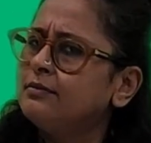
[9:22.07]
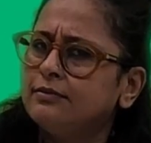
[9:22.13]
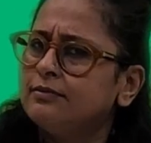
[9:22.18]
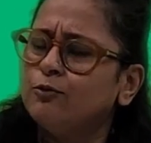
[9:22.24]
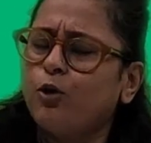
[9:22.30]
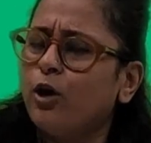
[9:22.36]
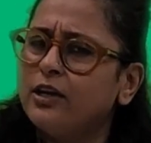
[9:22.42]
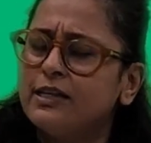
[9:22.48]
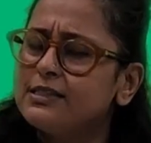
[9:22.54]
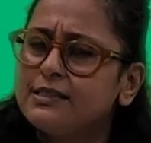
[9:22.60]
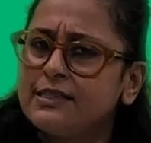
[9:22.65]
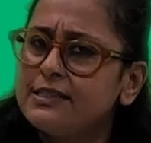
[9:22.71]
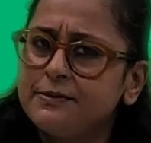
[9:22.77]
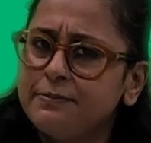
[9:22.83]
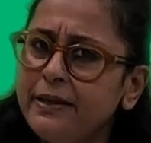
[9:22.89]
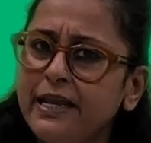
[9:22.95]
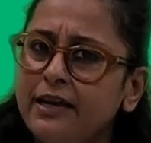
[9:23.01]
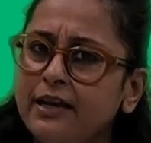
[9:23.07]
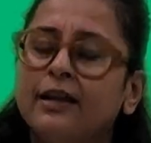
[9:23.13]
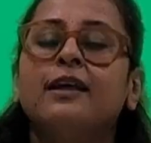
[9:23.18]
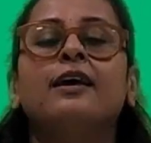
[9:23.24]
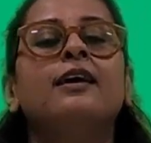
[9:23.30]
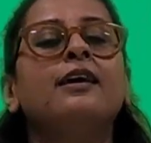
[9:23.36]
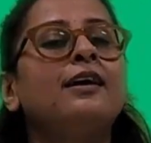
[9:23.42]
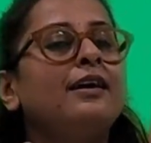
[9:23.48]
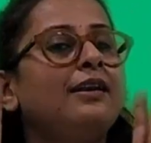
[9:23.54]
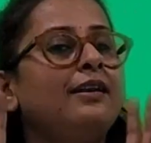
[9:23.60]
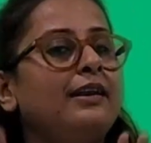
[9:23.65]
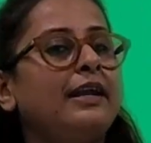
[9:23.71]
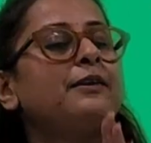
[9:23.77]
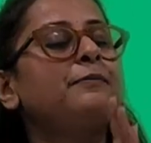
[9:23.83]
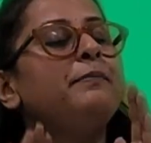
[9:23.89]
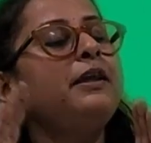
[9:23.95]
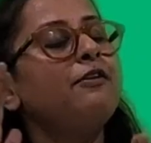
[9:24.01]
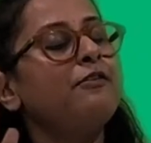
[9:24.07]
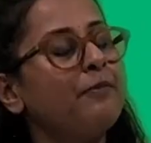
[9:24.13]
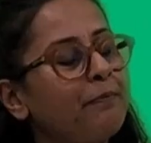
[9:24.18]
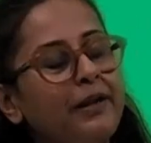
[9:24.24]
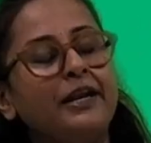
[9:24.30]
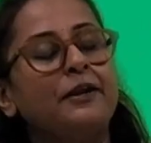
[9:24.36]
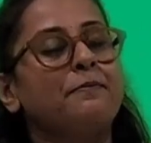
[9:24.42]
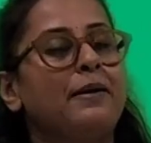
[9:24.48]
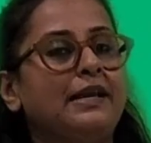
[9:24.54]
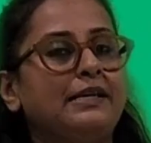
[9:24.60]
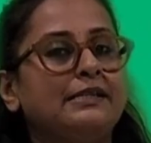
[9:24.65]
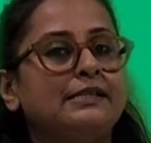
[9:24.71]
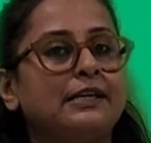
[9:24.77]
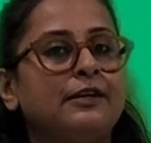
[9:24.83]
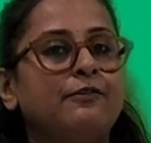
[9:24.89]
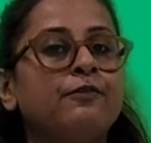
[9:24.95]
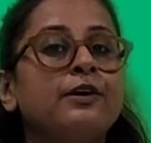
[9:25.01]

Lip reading: What does this mean? Let me repeat myself.